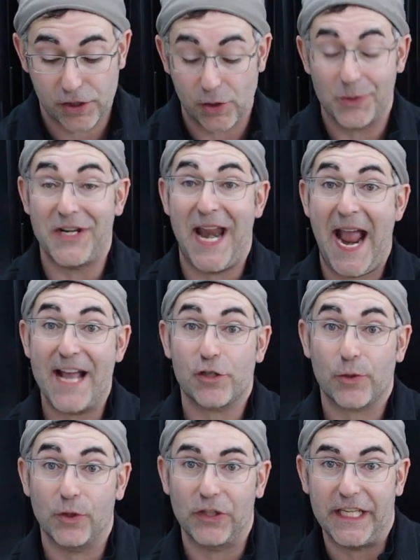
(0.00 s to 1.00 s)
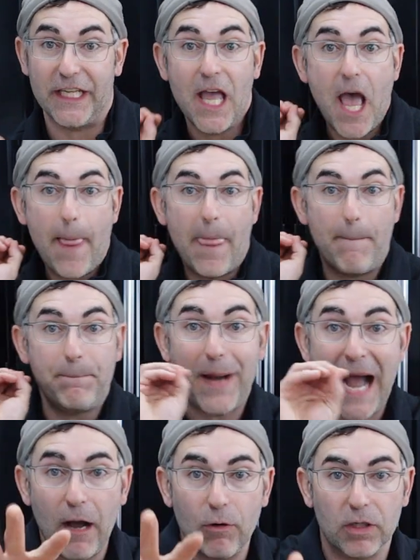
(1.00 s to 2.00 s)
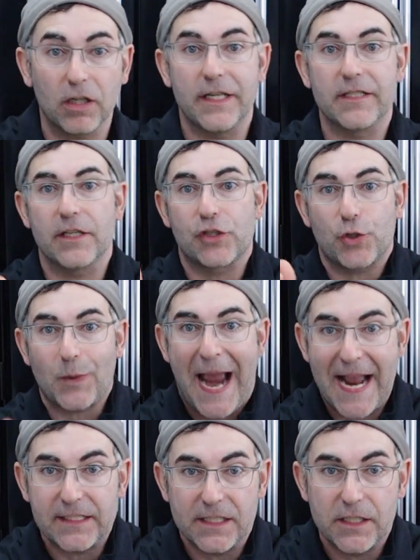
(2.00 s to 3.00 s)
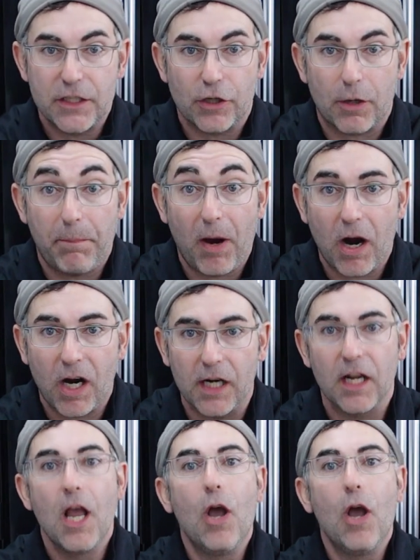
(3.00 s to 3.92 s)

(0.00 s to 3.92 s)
So naturally the powder is attracted to your part.